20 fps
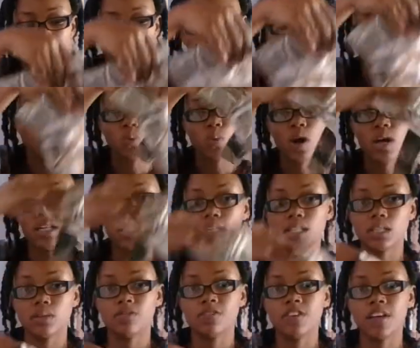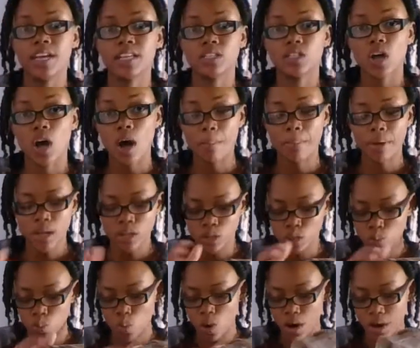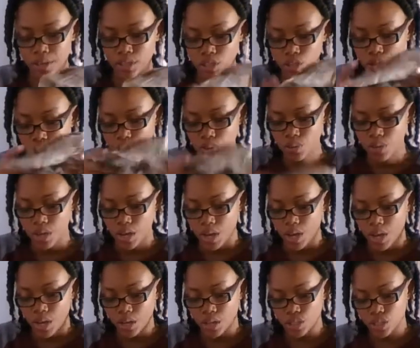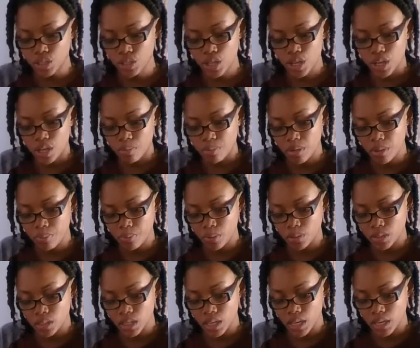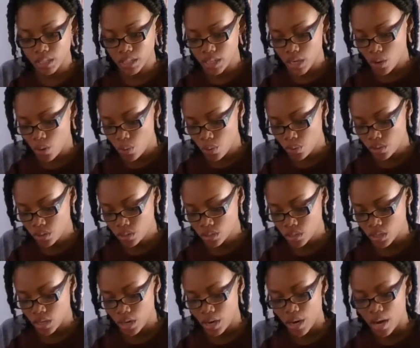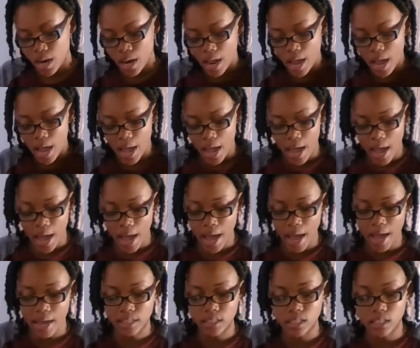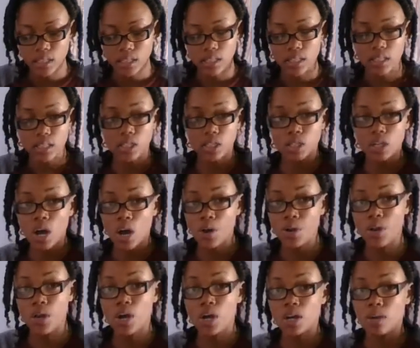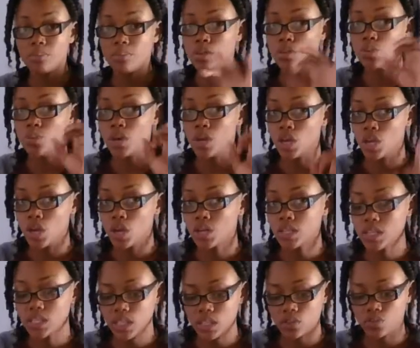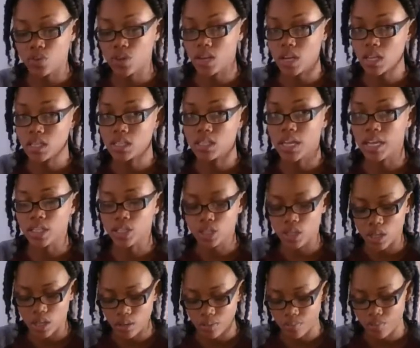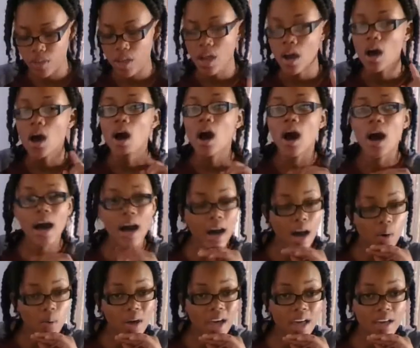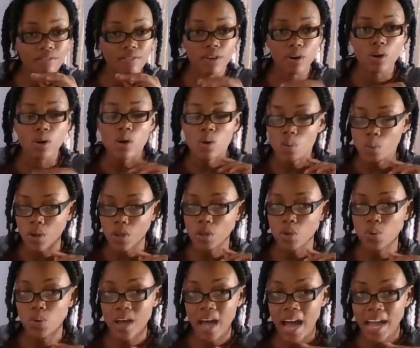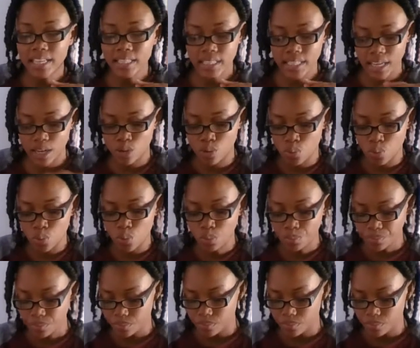you want it to face up towards you. You're just going to be putting it down, and this is how you're going to be doing your stitch for this section. However, what you guys can do